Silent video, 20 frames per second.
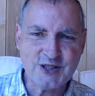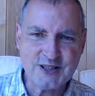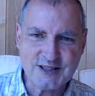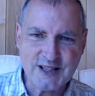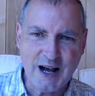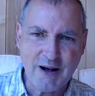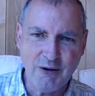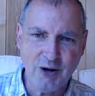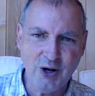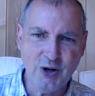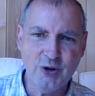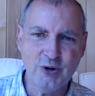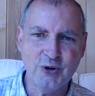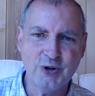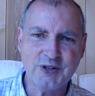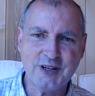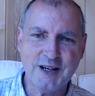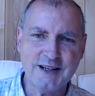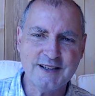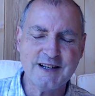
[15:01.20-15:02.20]
as our
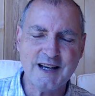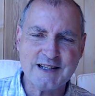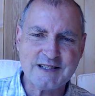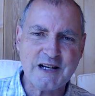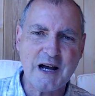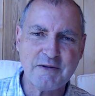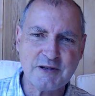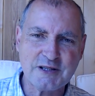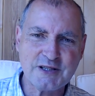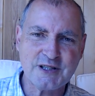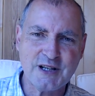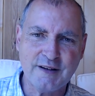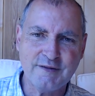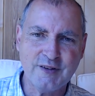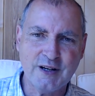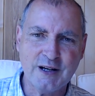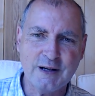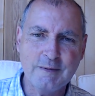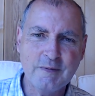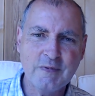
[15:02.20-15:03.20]
Lord and as our
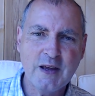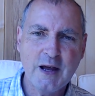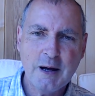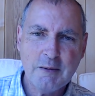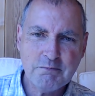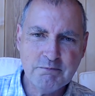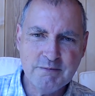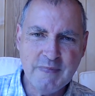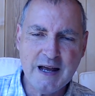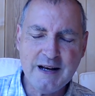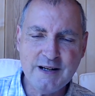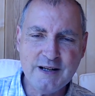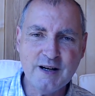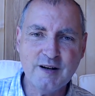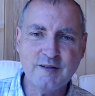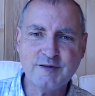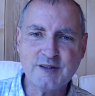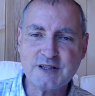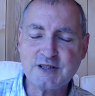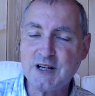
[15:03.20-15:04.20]
Saviour, many
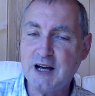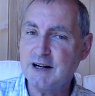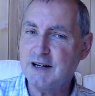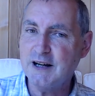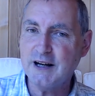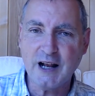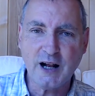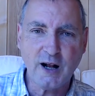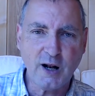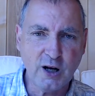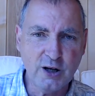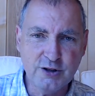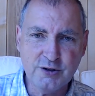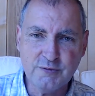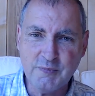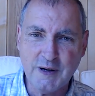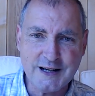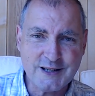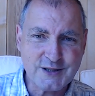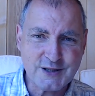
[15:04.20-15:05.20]
of us, and I include
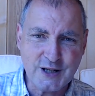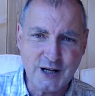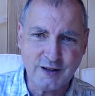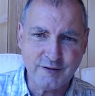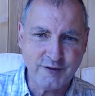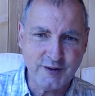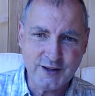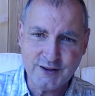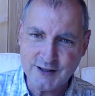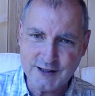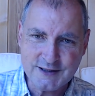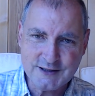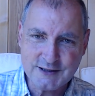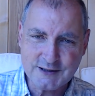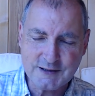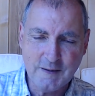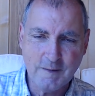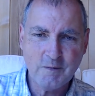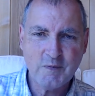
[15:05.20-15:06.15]
myself in this,